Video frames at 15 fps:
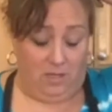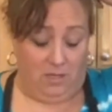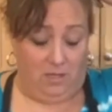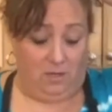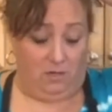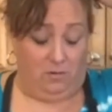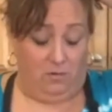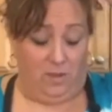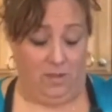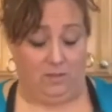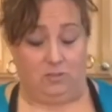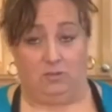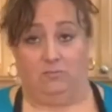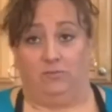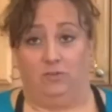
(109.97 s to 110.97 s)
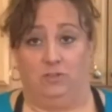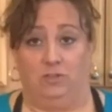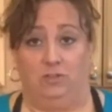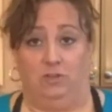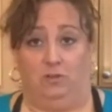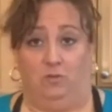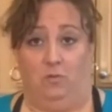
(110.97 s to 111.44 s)
extra virgin,
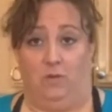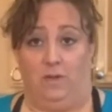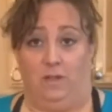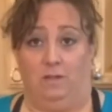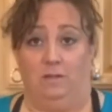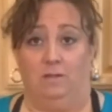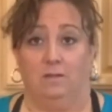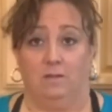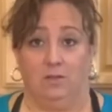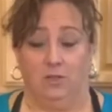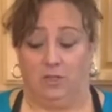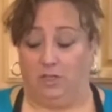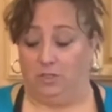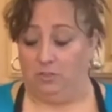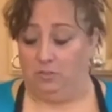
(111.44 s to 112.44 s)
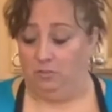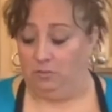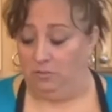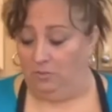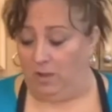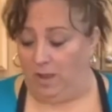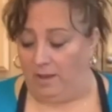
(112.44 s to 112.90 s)
you don't want to cook it
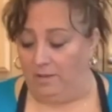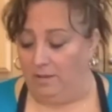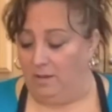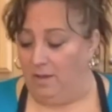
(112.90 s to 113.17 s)
too hot.